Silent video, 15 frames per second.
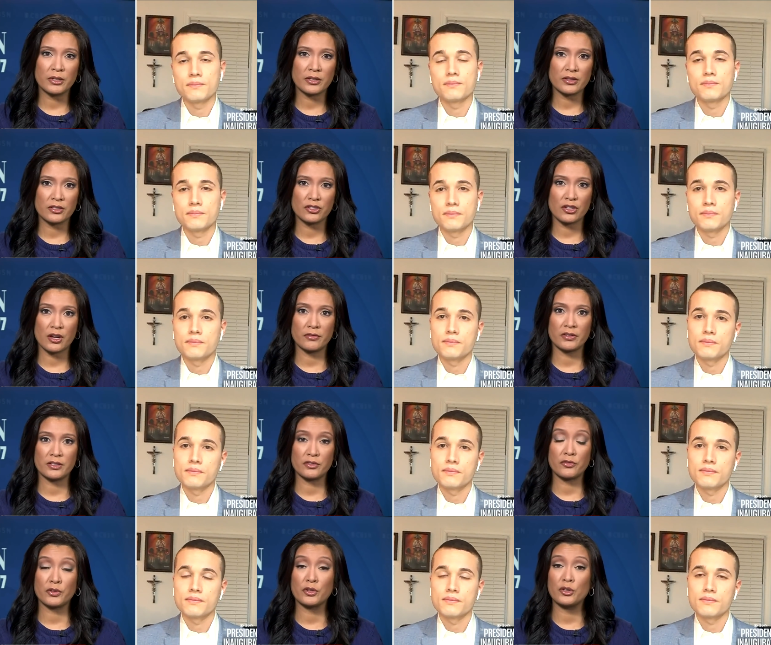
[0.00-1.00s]
Speaker 1: and Martha
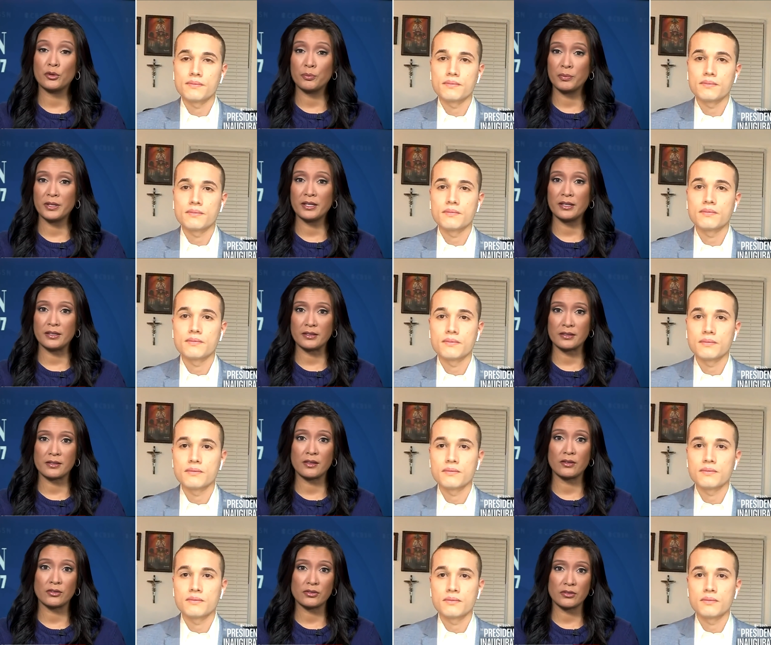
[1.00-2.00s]
Chavez for your piece.
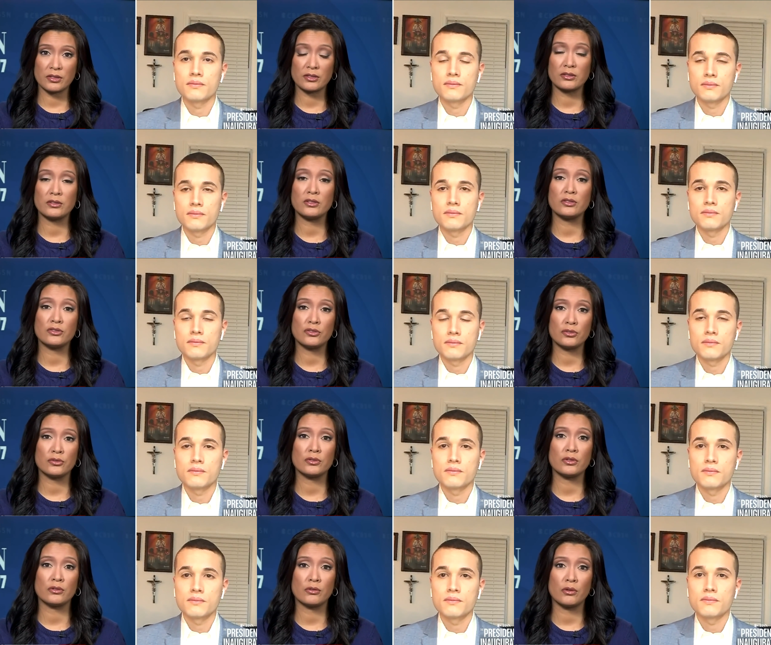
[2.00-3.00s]
Their
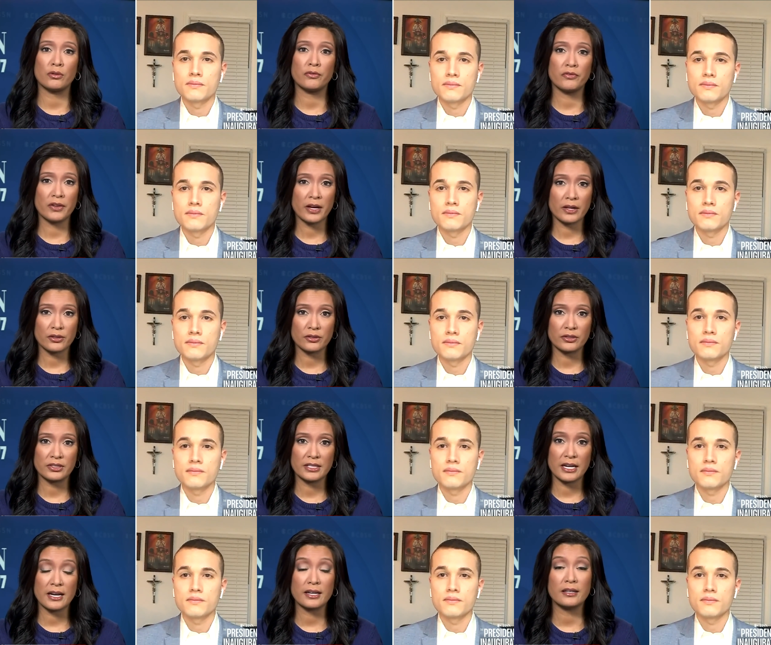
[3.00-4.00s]
sixty-two-year-old father
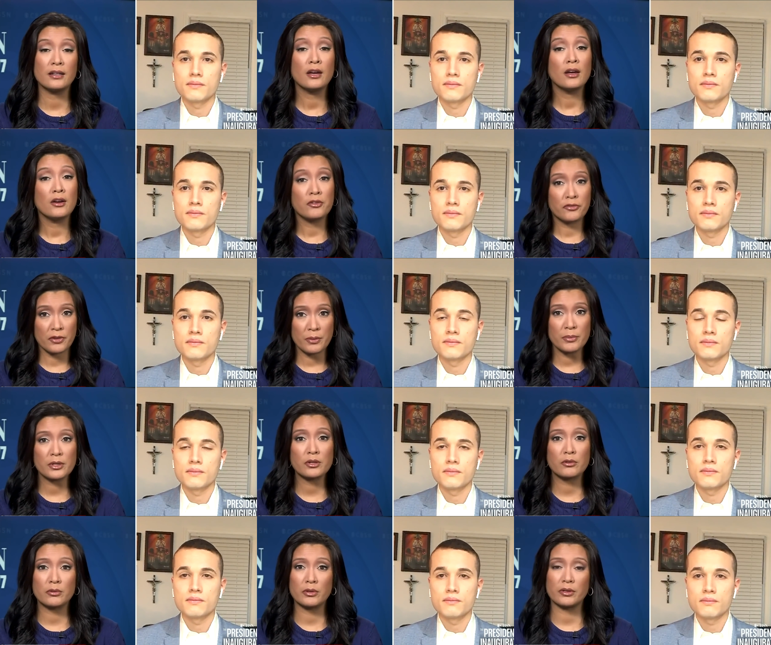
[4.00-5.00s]
died from the
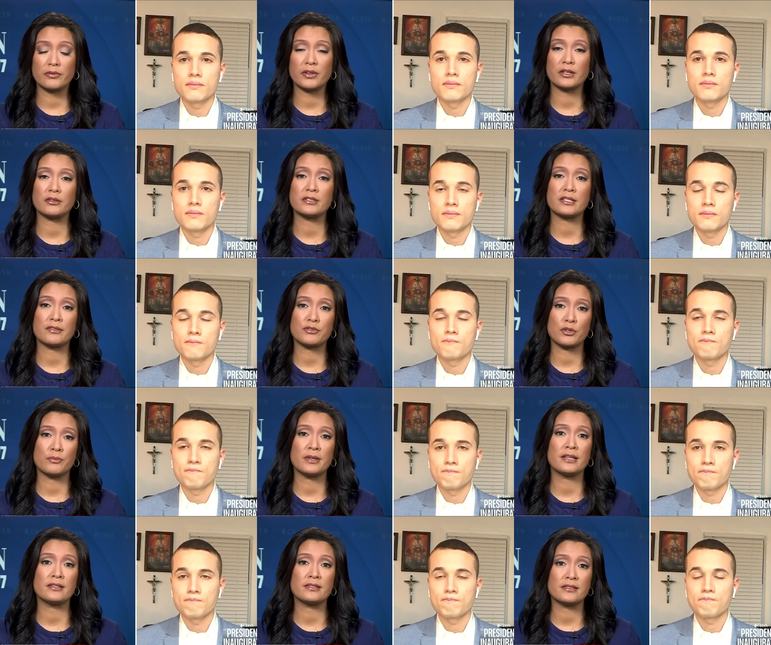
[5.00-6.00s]
coronavirus after
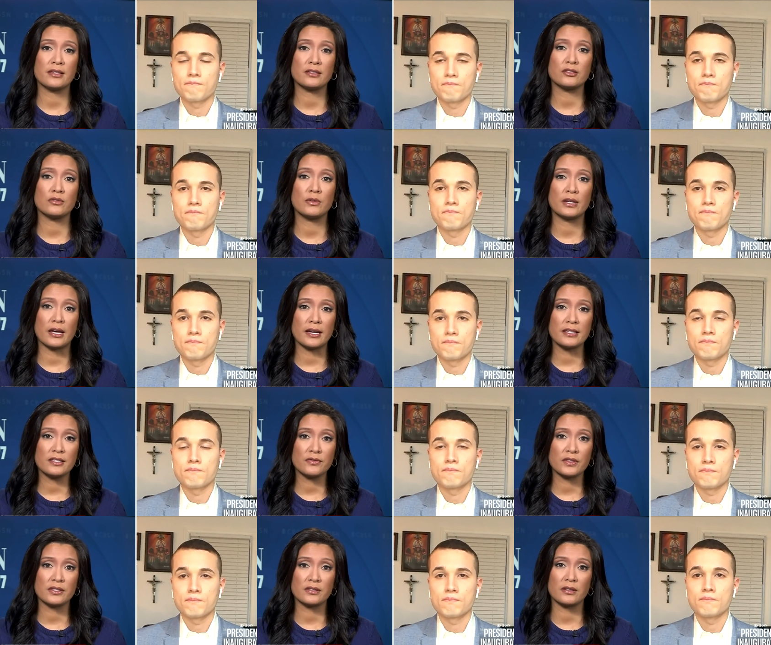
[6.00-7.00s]
being sent to an ICE
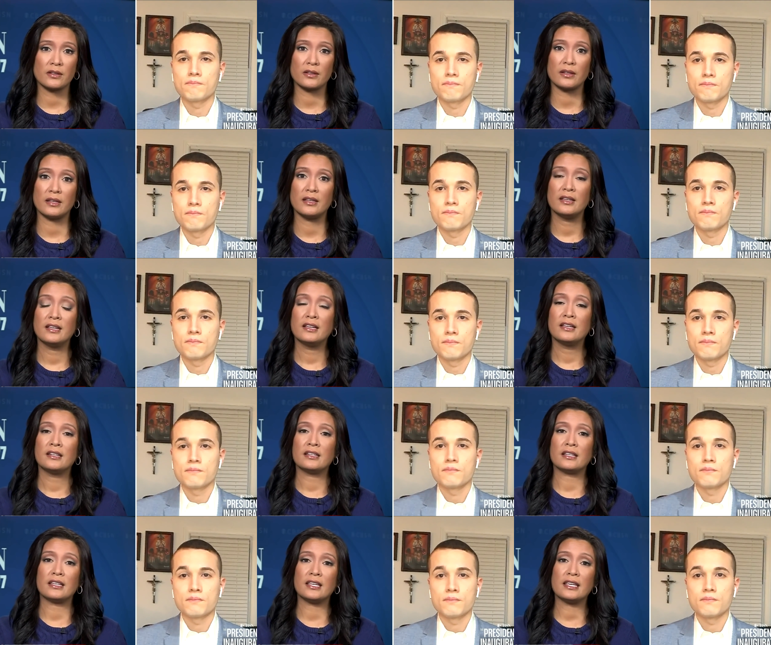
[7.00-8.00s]
facility.
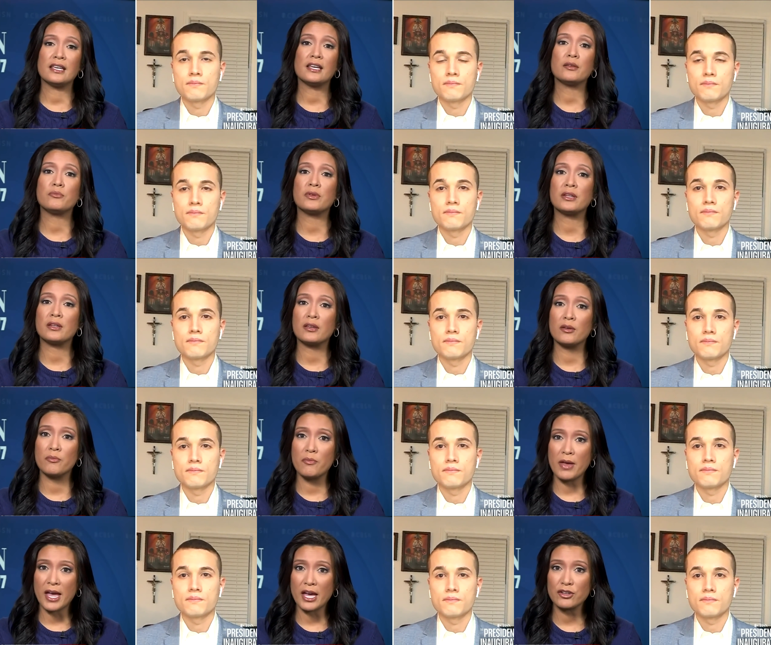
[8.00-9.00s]
Now, he had been
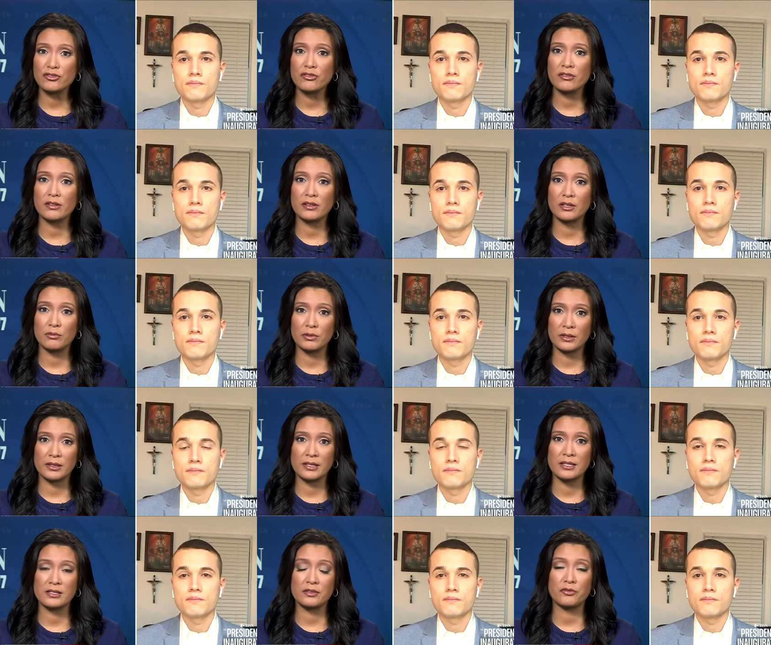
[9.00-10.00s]
compassionately
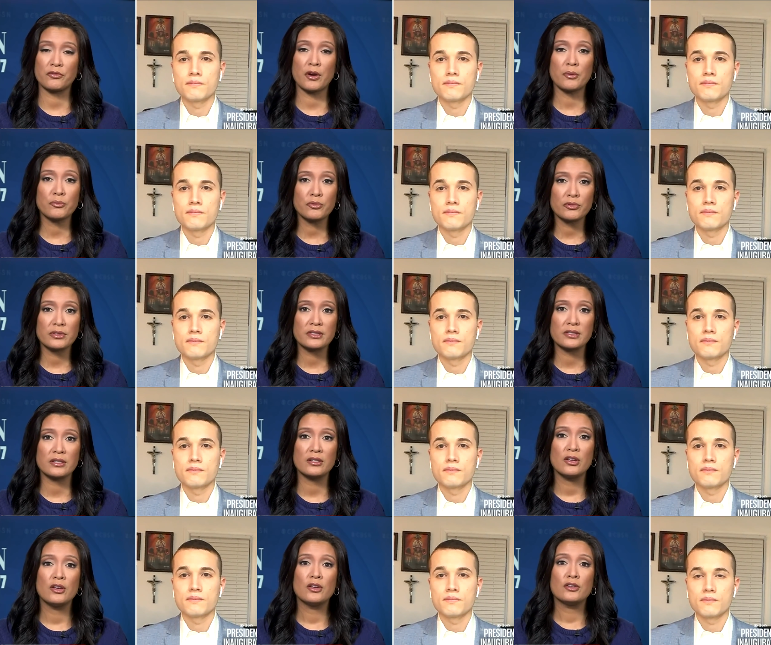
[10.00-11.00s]
released from
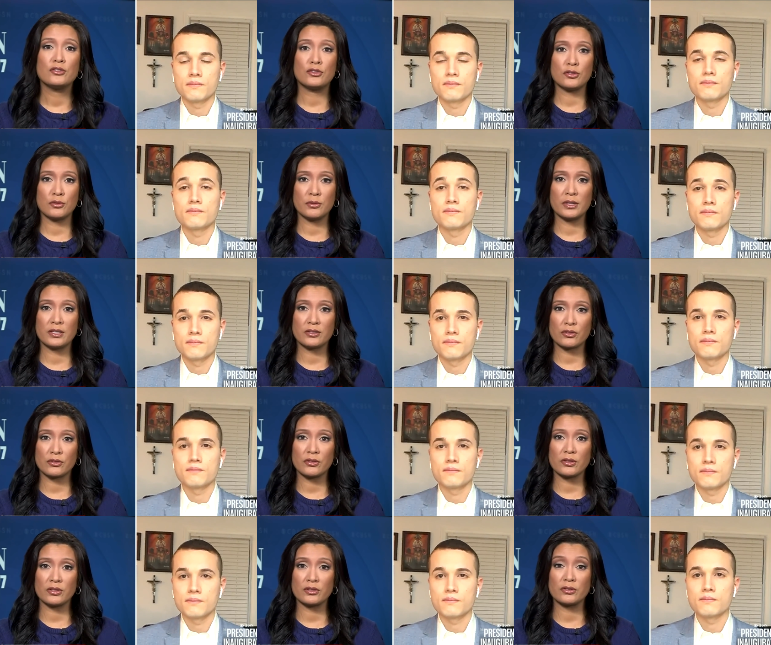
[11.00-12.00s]
prison two weeks
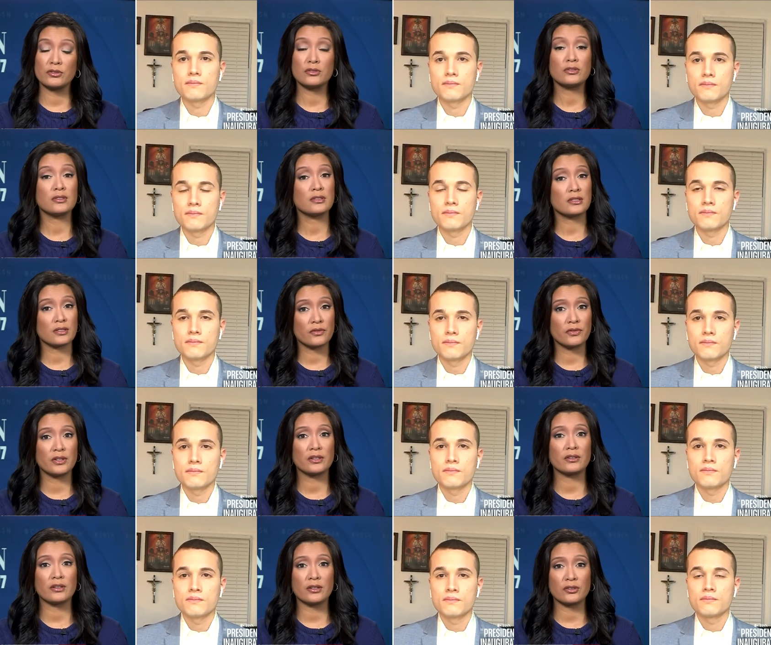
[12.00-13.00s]
earlier due to
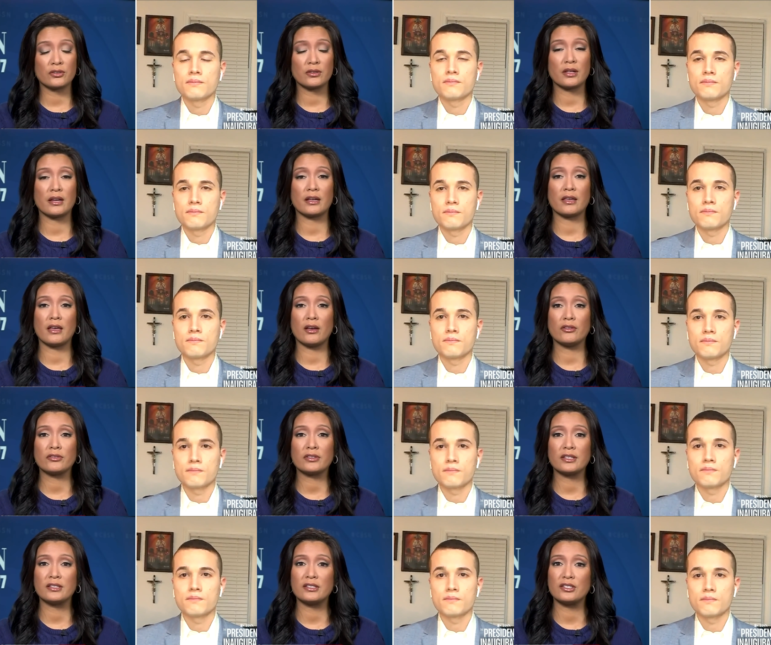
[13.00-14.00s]
severe underlying
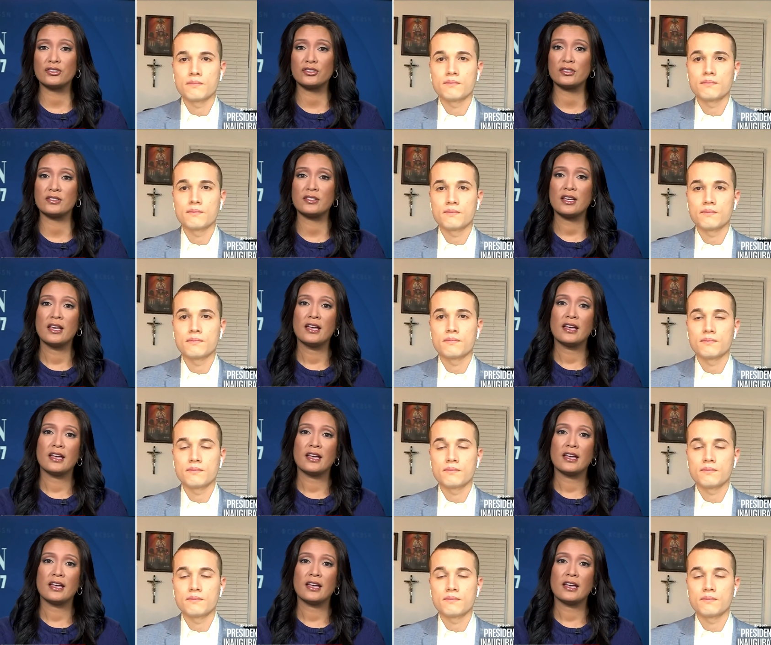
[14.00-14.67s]
health conditions.